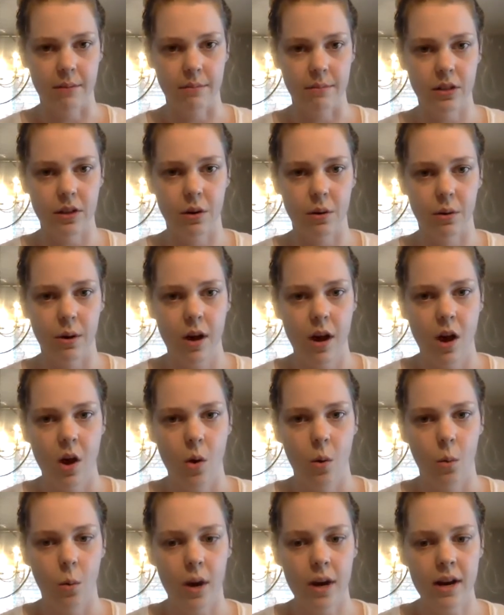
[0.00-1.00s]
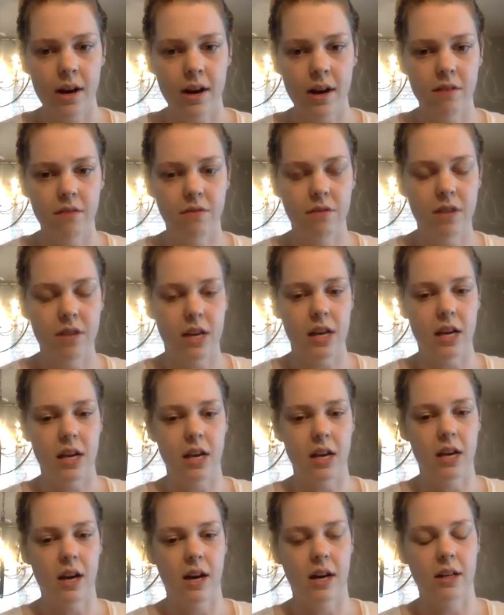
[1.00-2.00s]
So one of
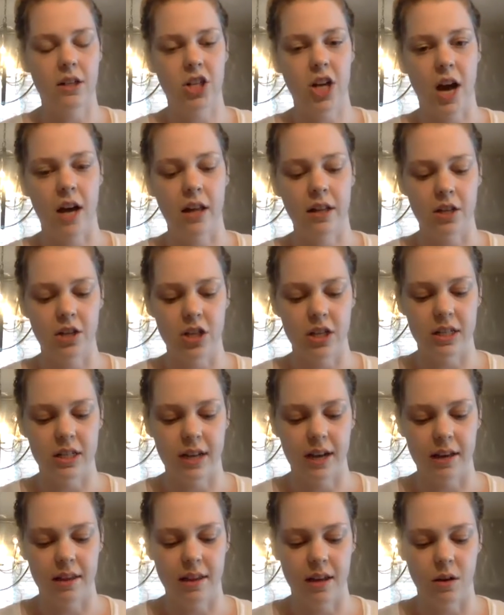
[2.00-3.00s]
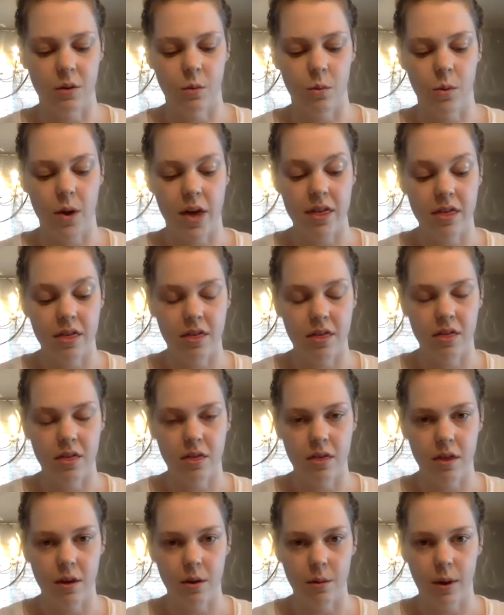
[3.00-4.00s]
the challenges I think with
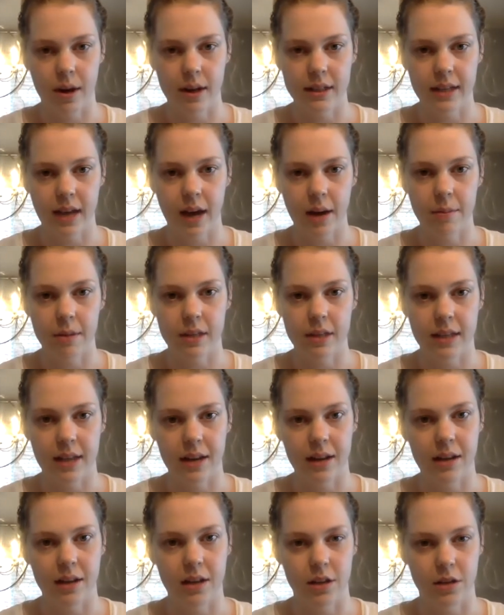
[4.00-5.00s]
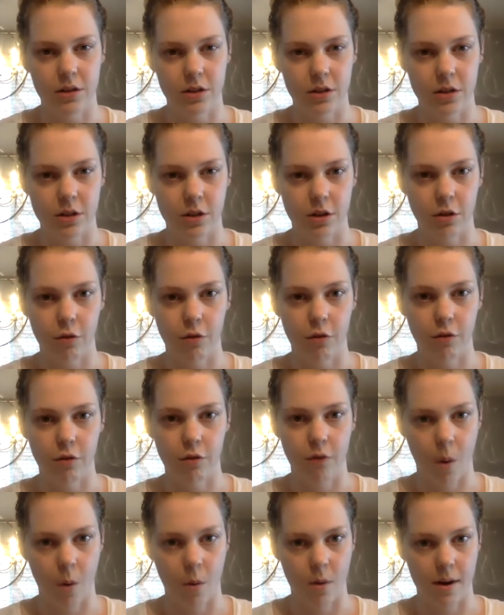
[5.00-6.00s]
the WhatsApp is that it uses your
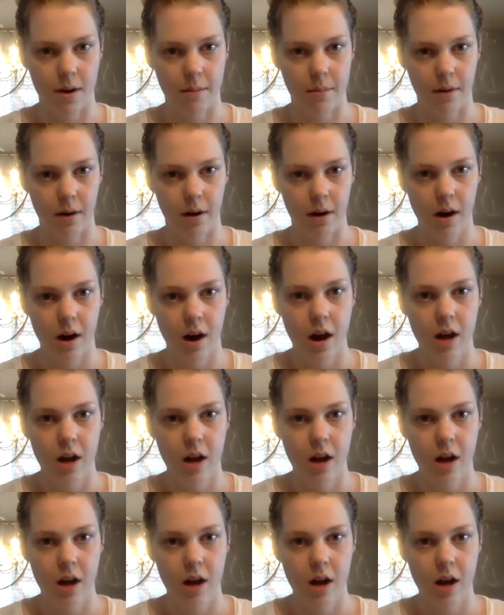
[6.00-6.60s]
phone number.